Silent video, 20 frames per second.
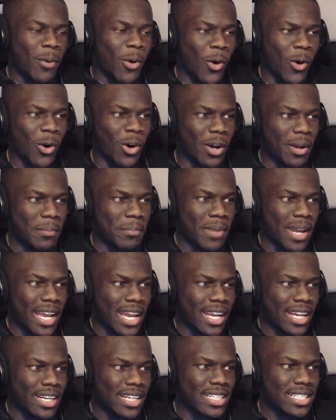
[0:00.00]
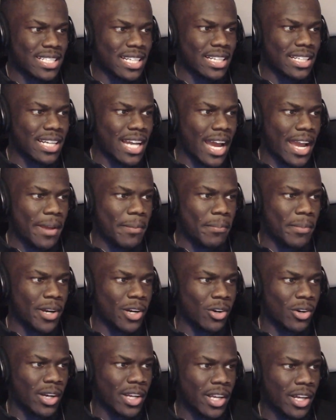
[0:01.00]
on, man. It's a nightmare
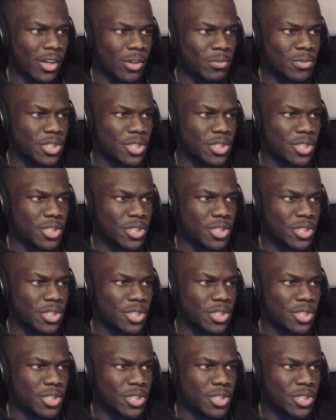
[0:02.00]
on Elm